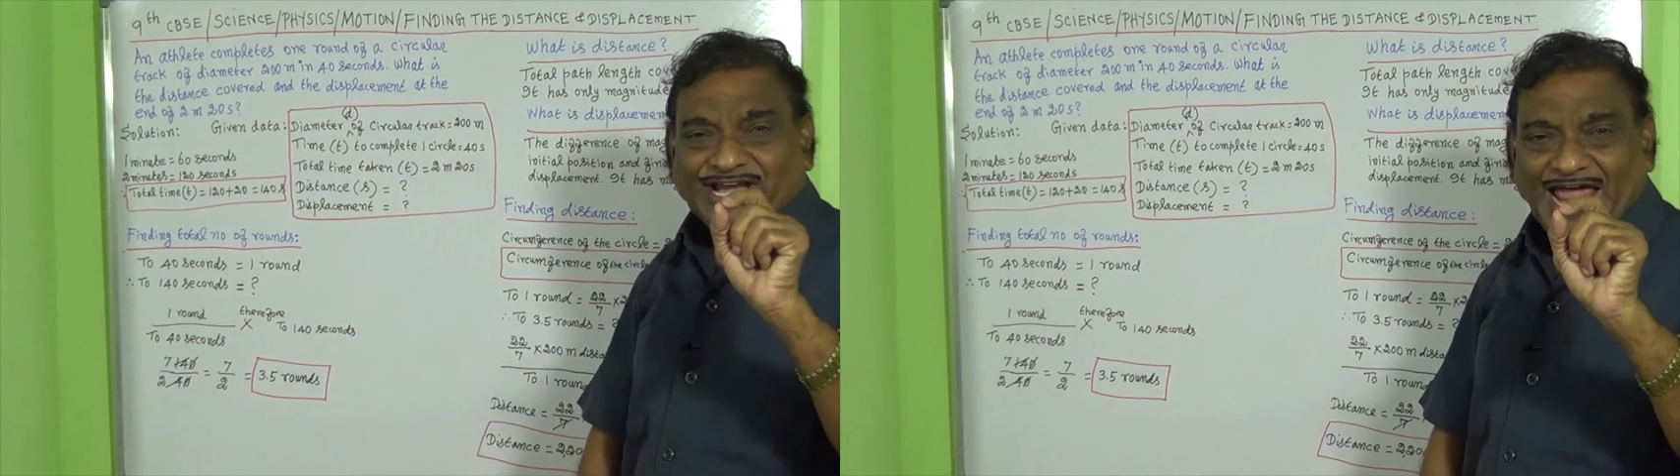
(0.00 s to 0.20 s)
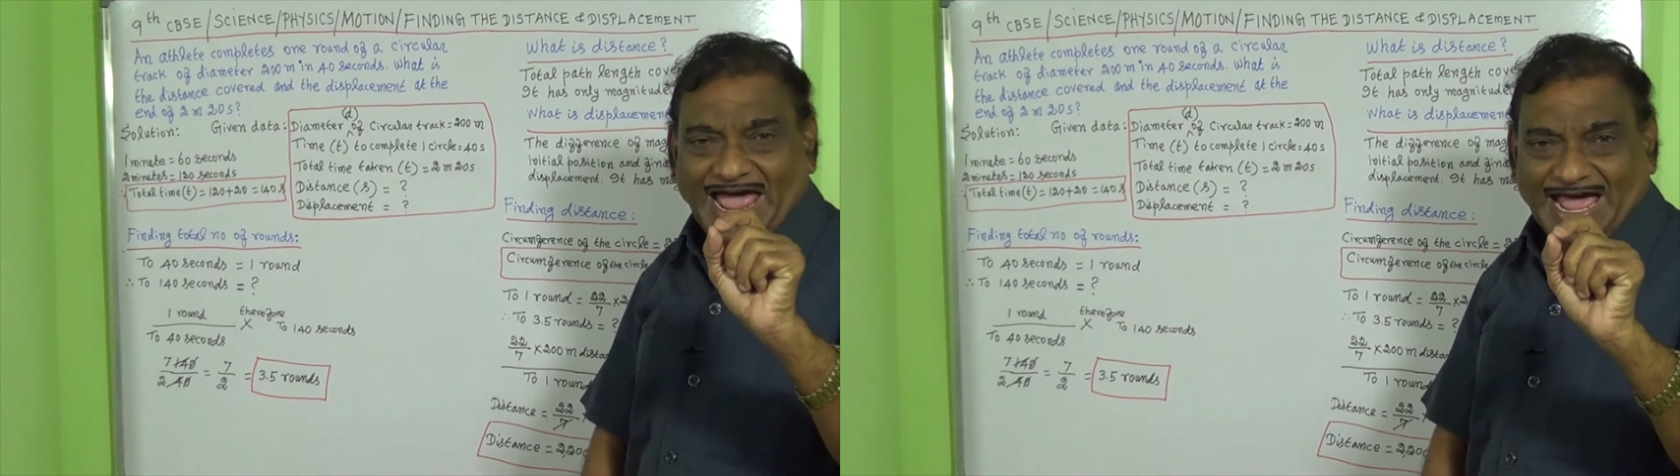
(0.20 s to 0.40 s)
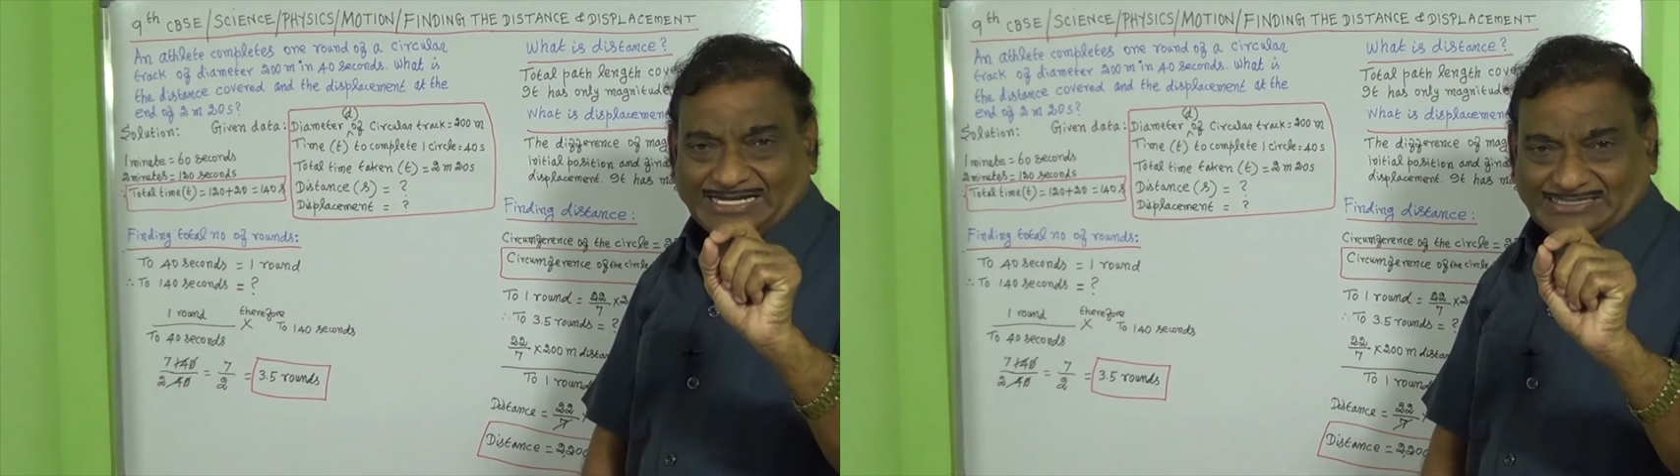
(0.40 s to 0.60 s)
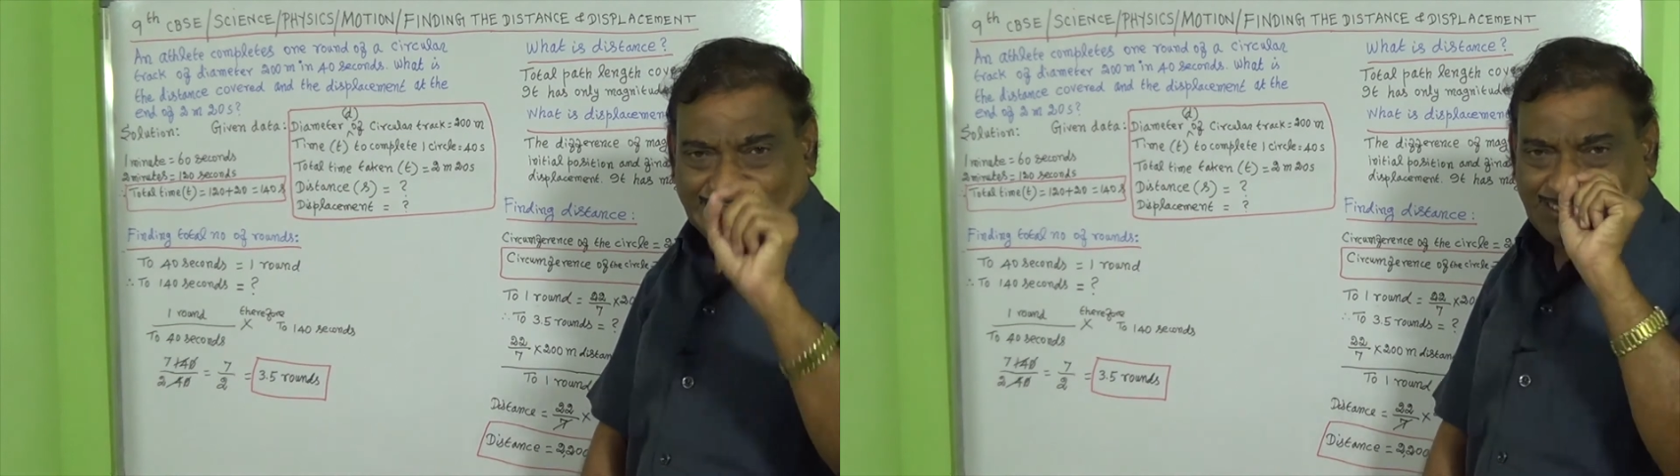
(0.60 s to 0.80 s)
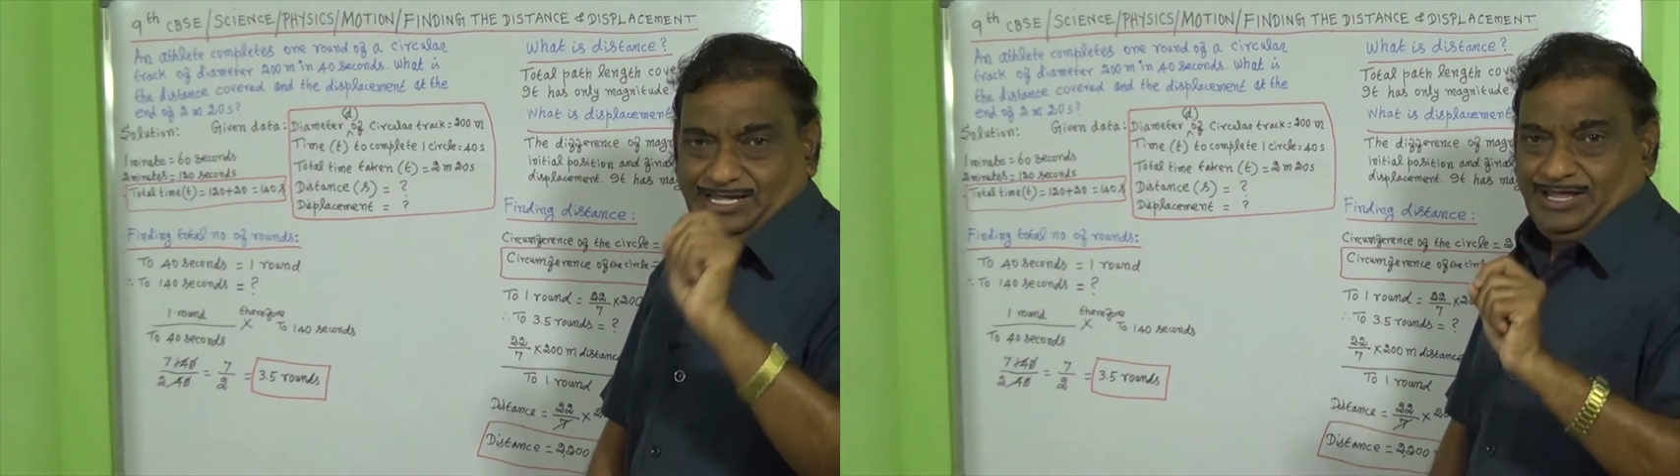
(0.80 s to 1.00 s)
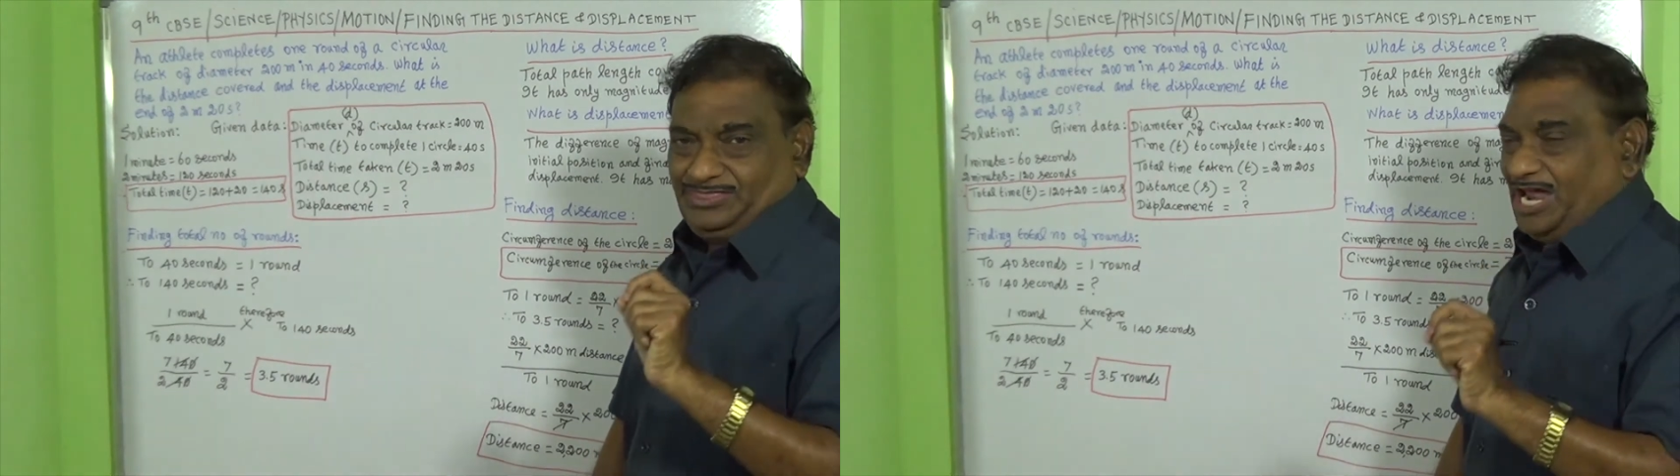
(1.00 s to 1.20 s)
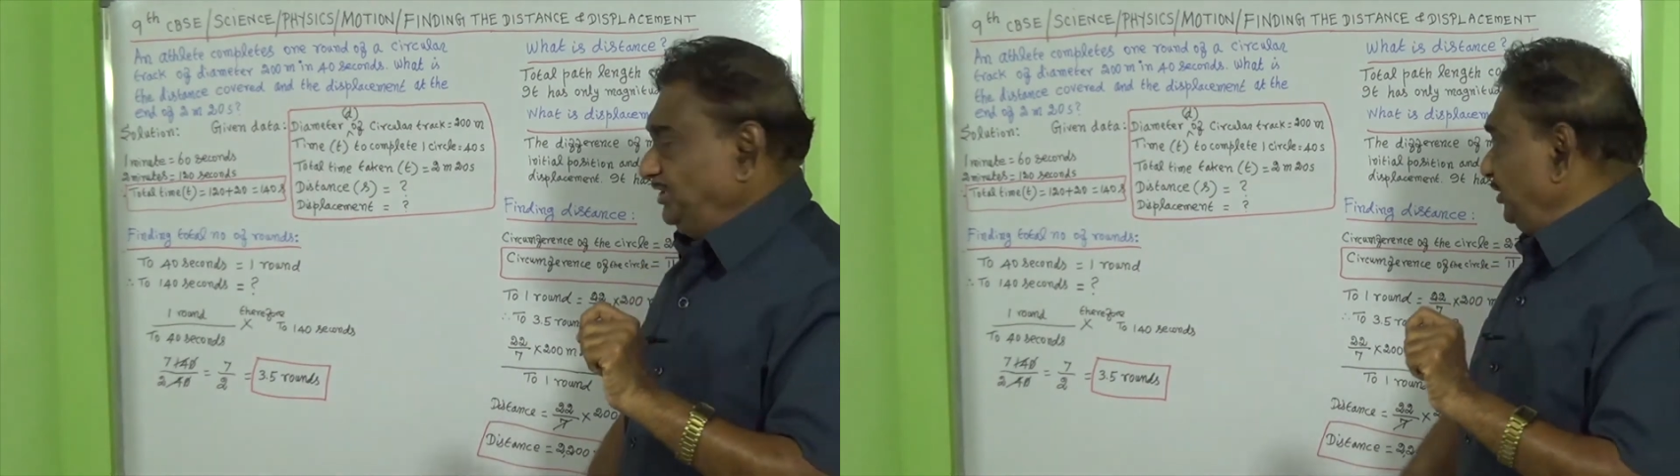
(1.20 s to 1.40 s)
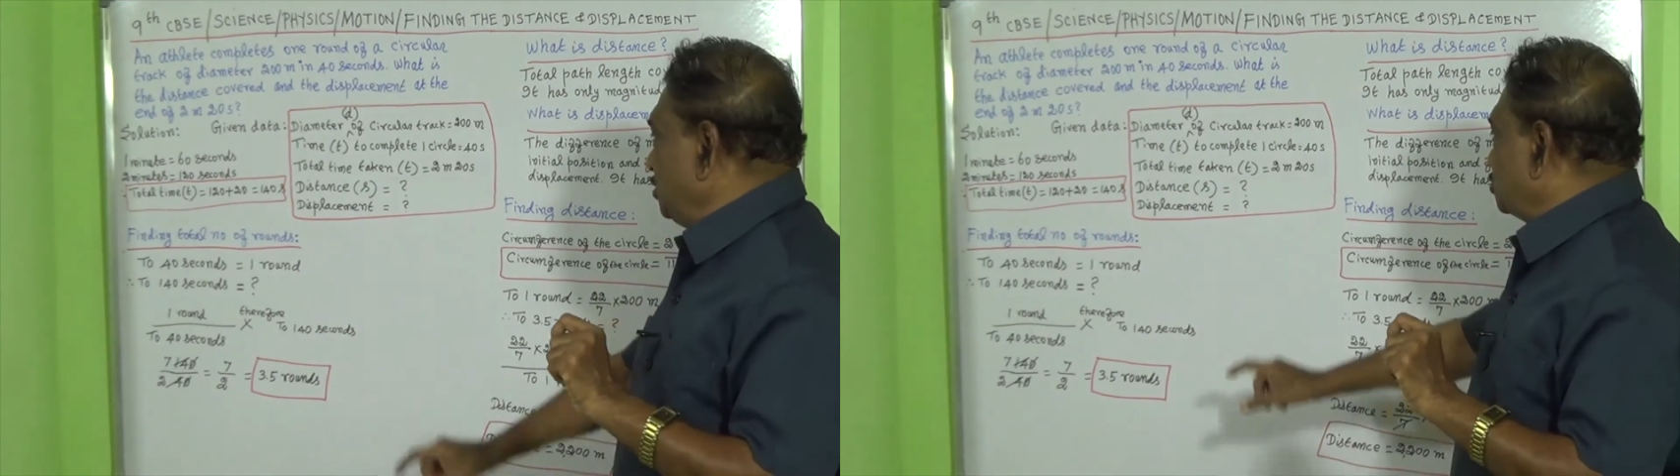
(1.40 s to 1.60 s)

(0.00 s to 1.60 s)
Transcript: track, that is